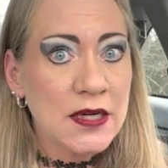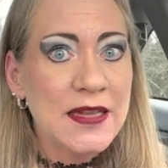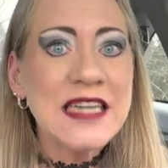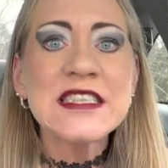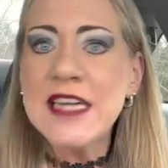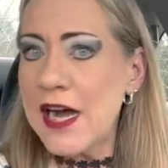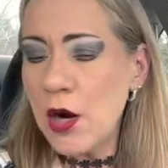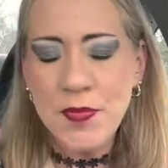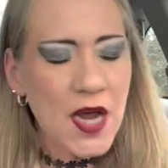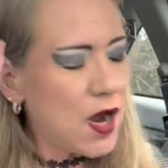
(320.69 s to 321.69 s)
That's to
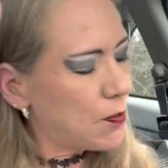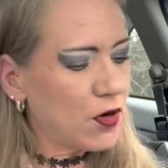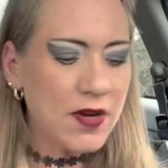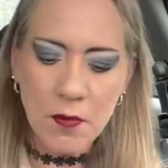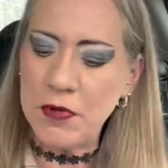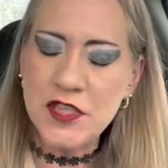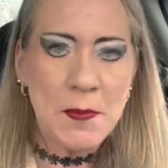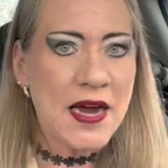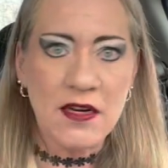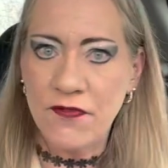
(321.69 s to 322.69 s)
help y'all to put it in
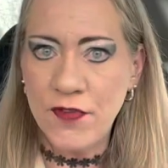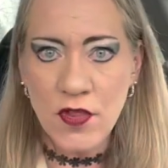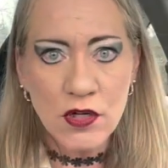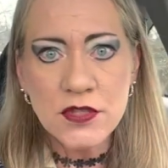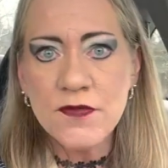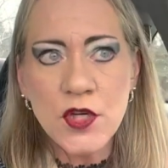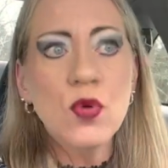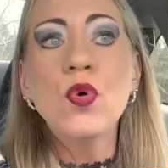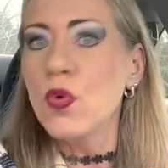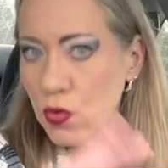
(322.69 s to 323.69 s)
perspective for those of you
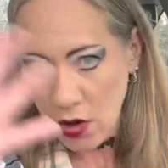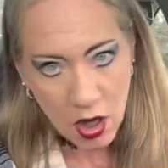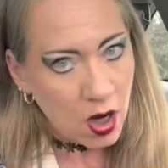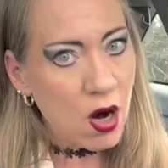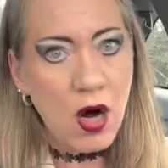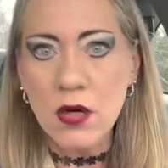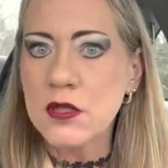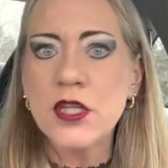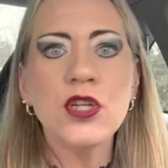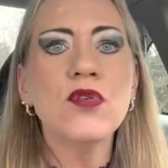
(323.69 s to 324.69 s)
who are called
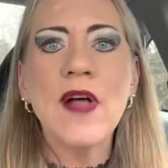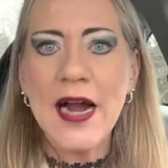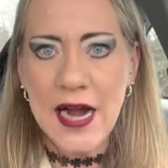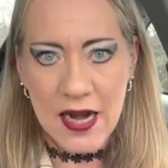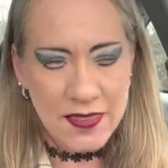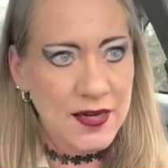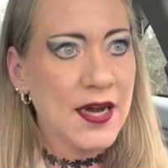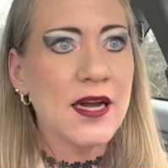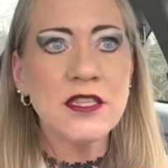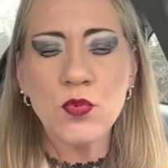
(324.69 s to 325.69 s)
to do that kind of
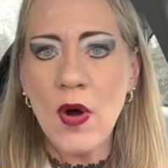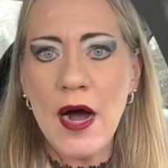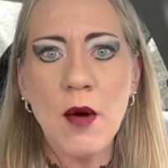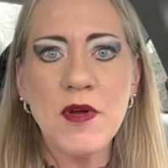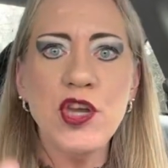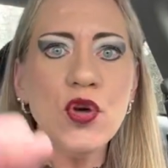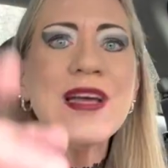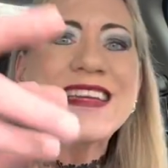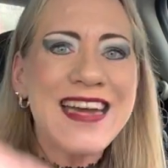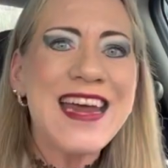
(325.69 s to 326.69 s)
thing as well. But you
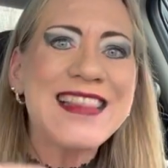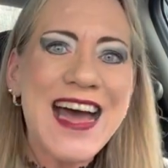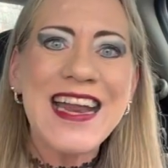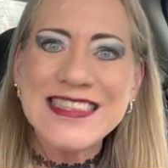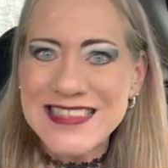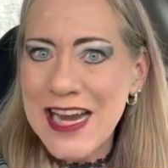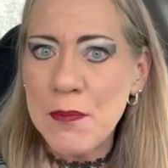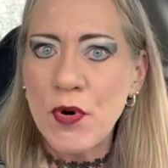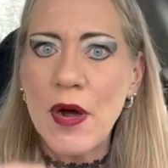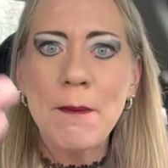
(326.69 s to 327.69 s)
can take that
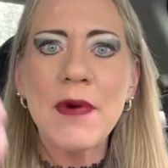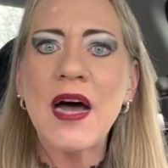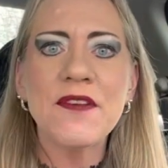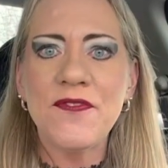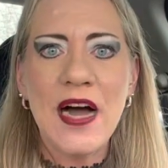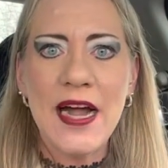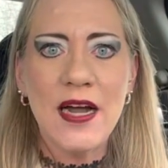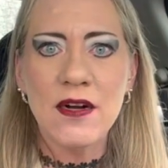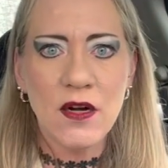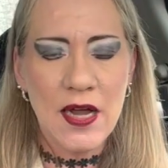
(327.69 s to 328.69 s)
example and modify it,
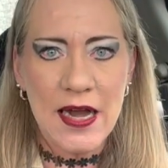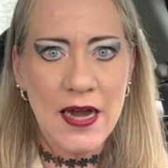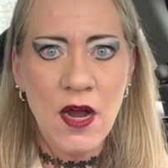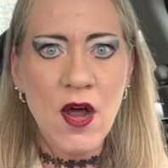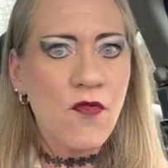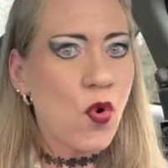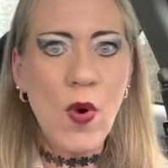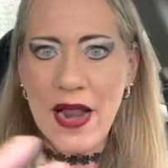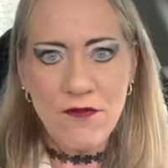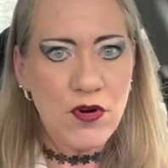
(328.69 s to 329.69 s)
okay, for
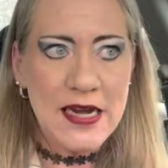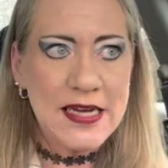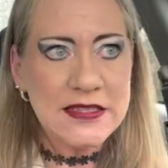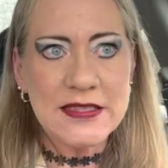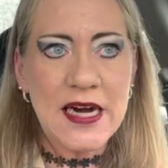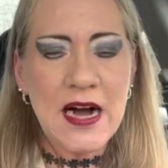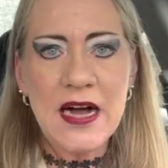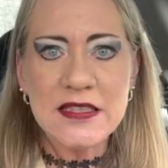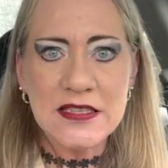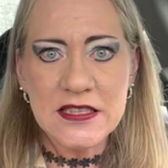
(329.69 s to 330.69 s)
whatever it is that God
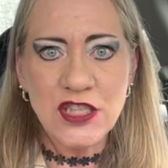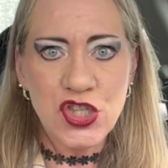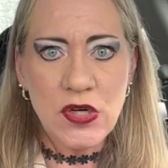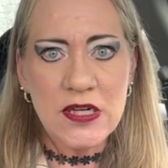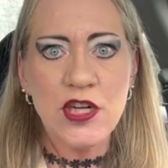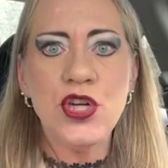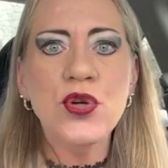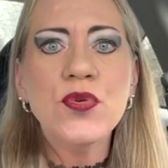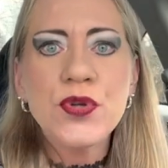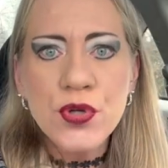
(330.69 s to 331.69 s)
has instructed you
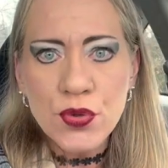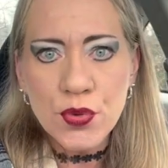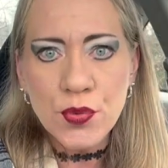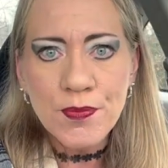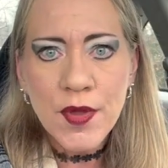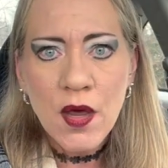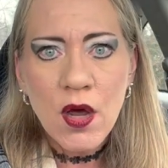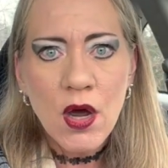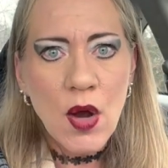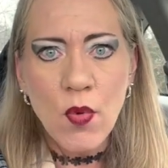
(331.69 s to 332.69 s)
to do,
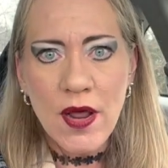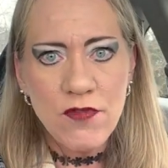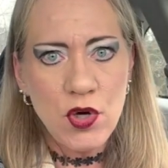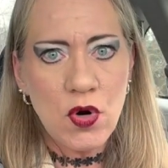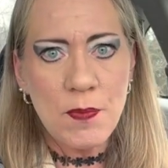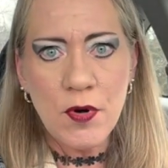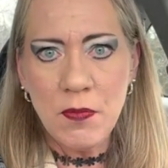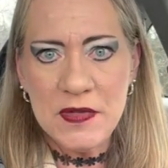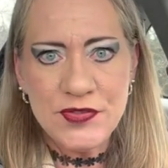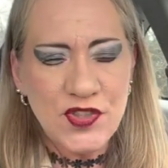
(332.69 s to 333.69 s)
all right, whatever your
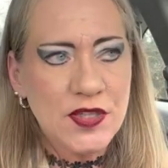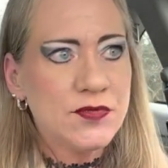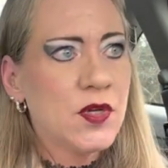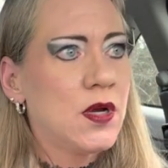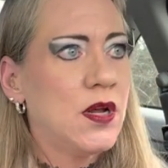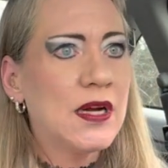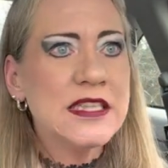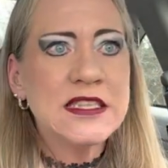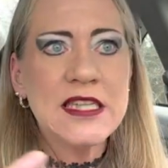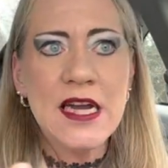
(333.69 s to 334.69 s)
purpose is. You know,
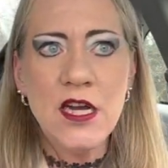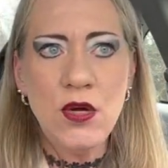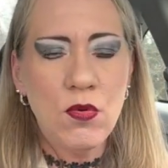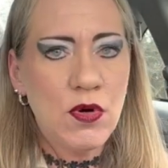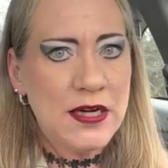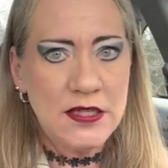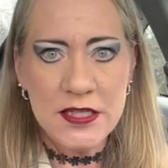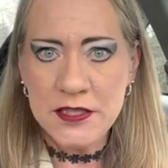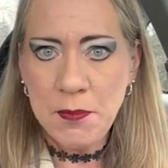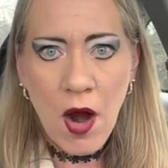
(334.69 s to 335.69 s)
let's say
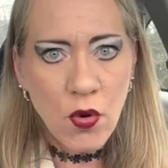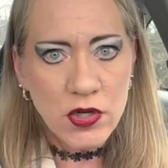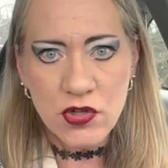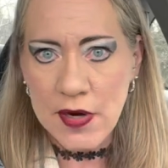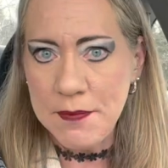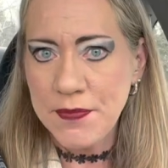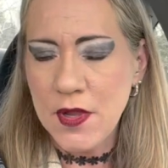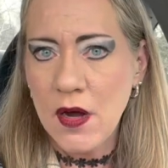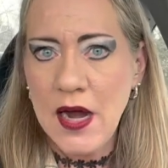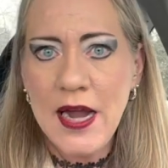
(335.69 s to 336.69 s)
it's poetry,
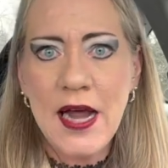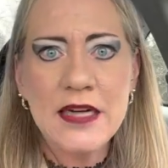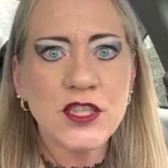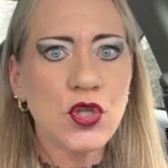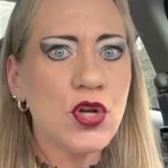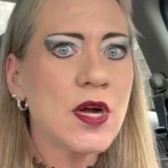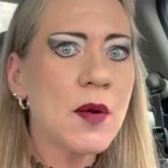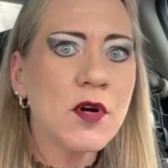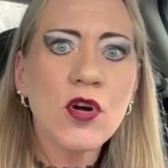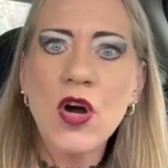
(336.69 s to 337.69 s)
all right, and so you come
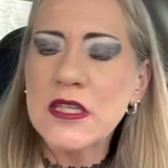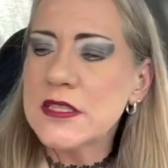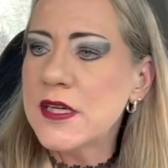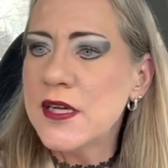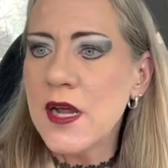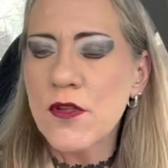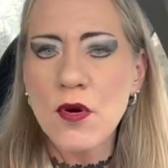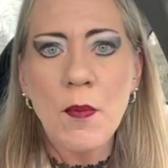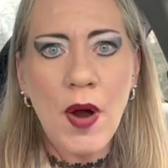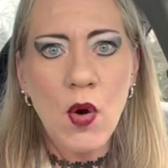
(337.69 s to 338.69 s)
across another
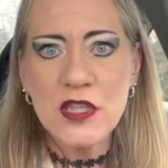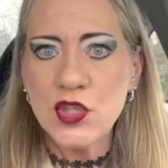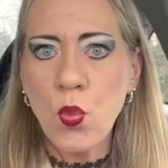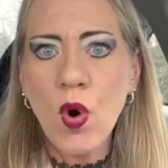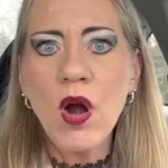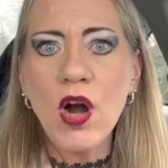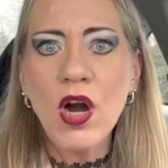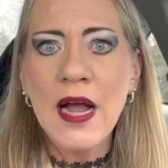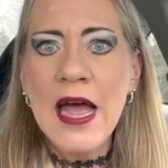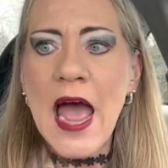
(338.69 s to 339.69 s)
poet's
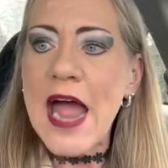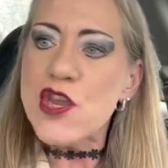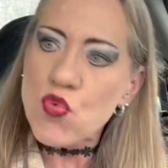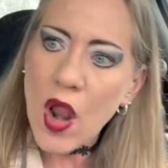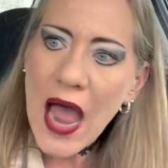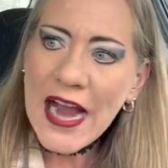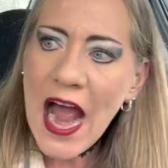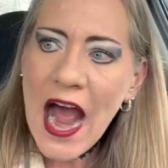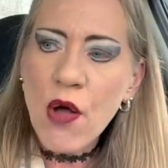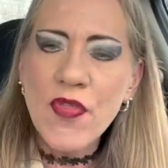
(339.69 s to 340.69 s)
work and you like
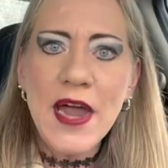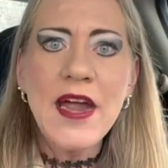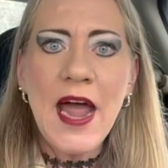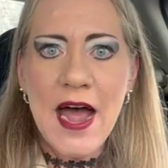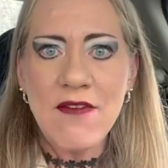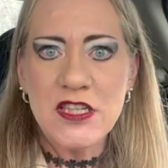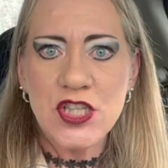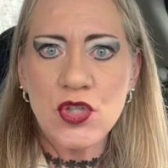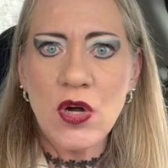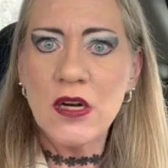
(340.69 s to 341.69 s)
how they have it
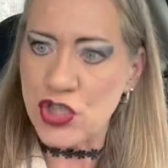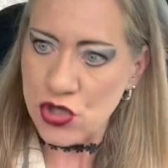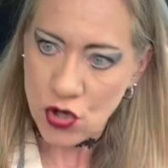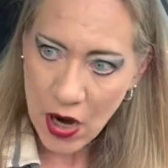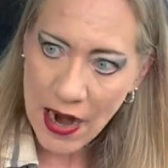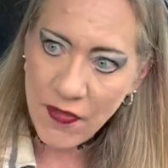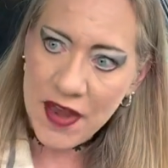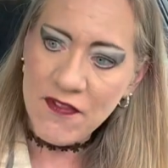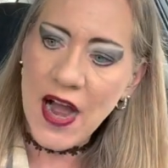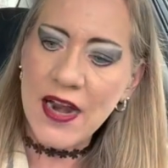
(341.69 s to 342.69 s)
structured or how
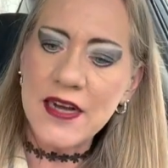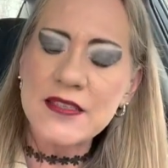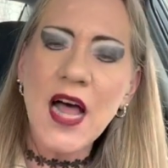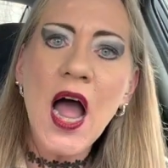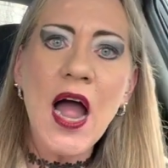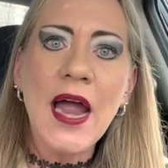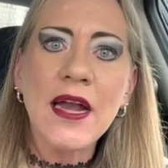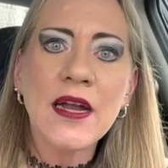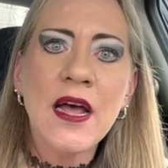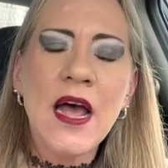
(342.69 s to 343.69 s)
they've got it
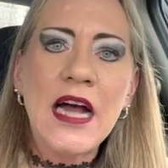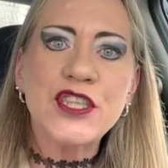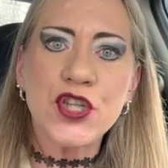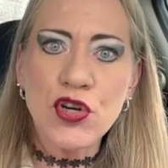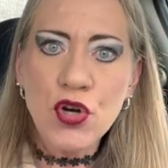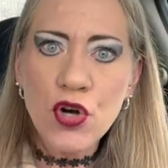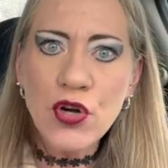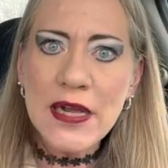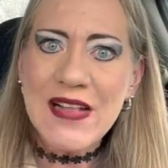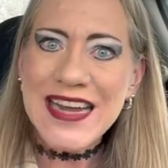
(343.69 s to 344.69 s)
aligned, and so you're
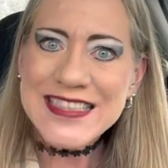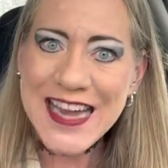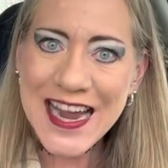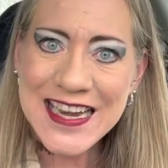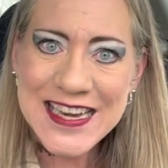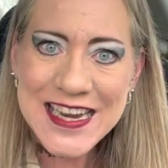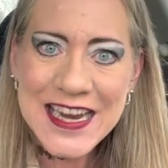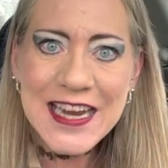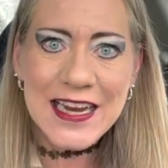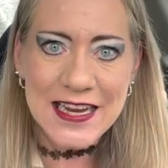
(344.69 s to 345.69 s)
learning that
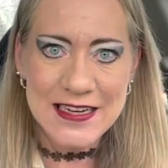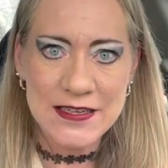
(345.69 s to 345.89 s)
technique.